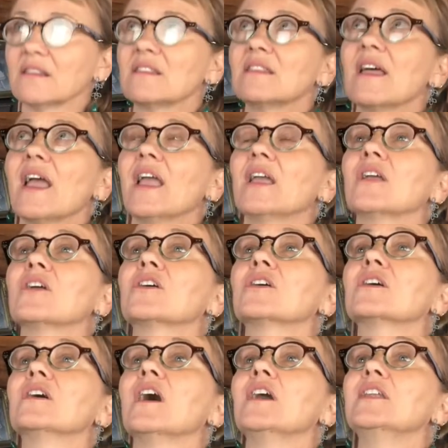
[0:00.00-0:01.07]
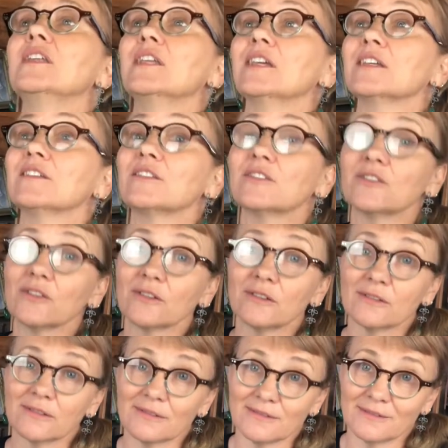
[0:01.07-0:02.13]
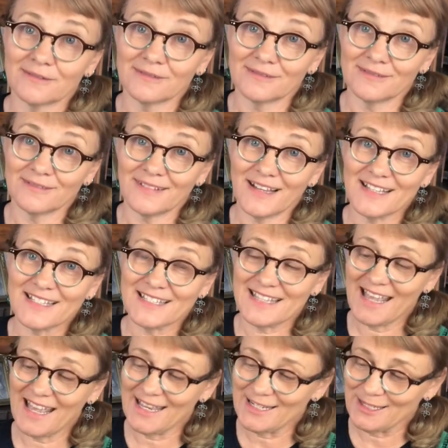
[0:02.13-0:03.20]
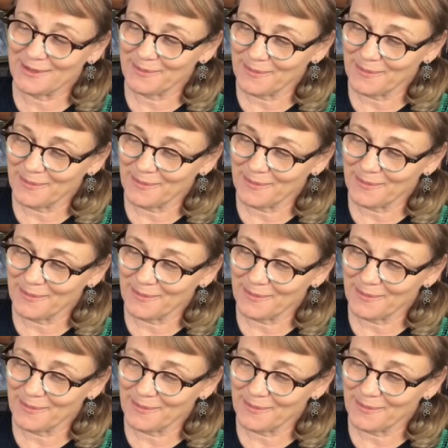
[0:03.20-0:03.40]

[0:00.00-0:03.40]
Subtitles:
"Thank goodness," I said.